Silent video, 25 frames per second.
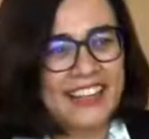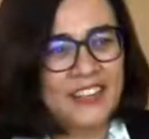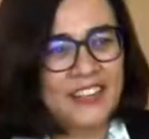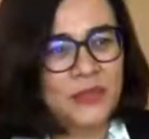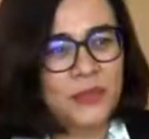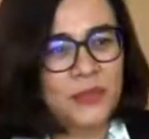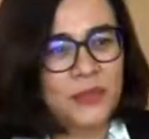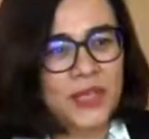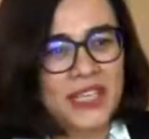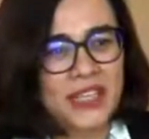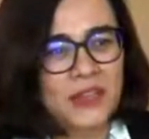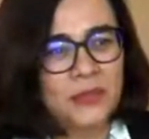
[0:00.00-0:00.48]

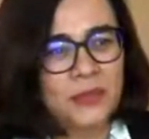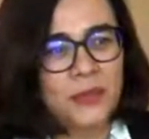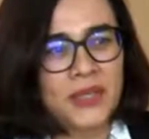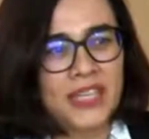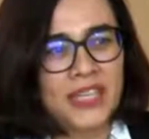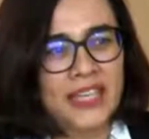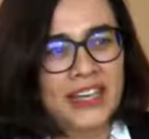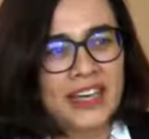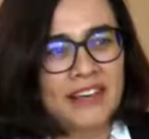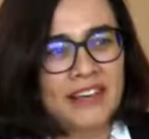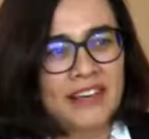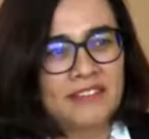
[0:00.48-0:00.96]
We
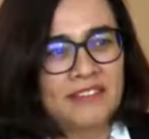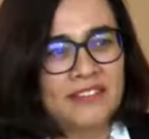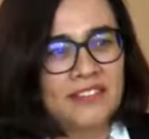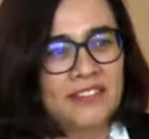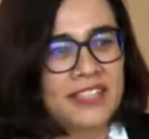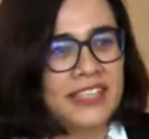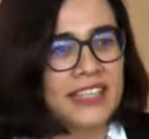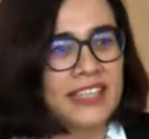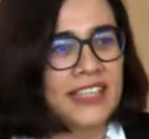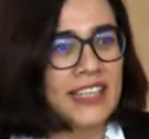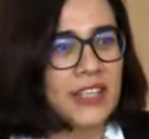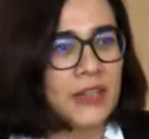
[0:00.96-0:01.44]

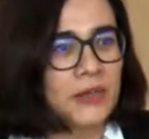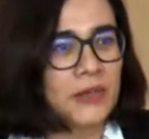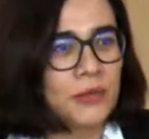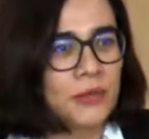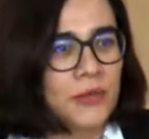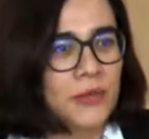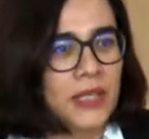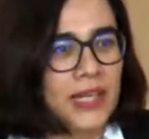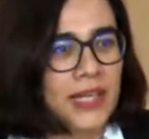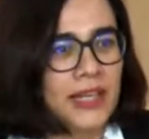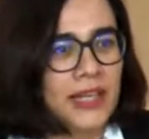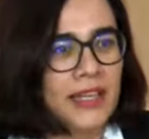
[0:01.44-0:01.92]
have.
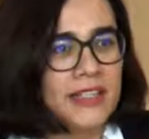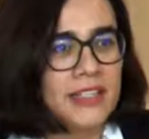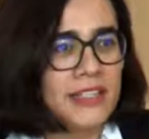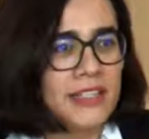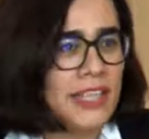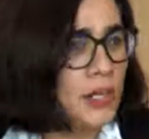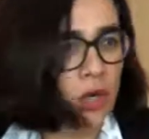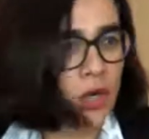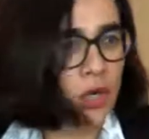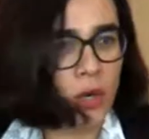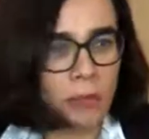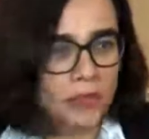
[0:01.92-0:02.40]
It's
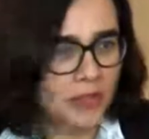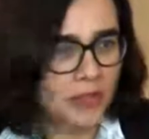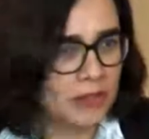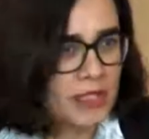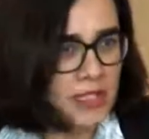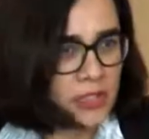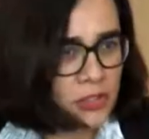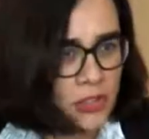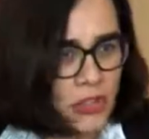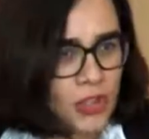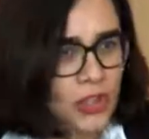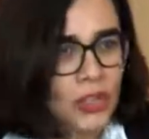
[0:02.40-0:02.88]
a comment.
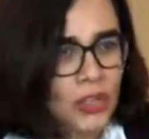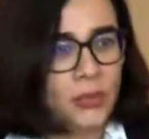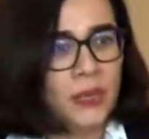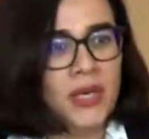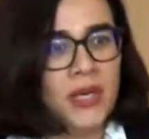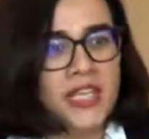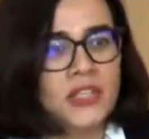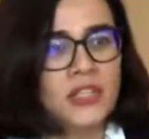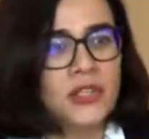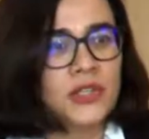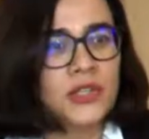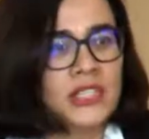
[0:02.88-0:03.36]
It's not a
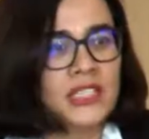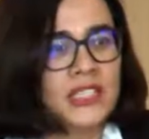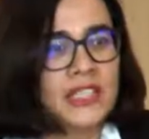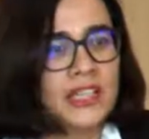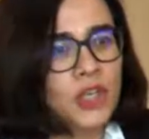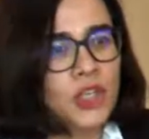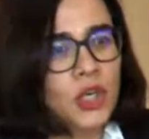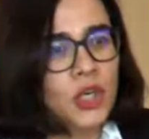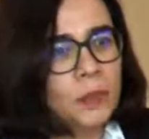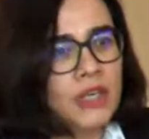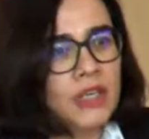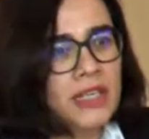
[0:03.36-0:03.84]
question. It's a
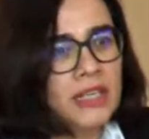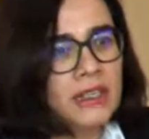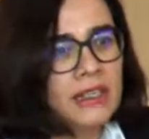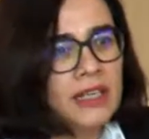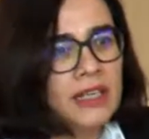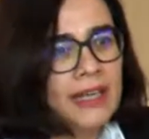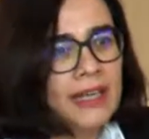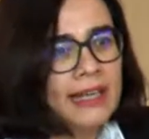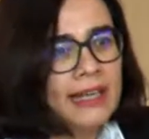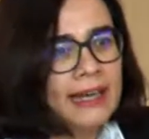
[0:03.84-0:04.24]
comment.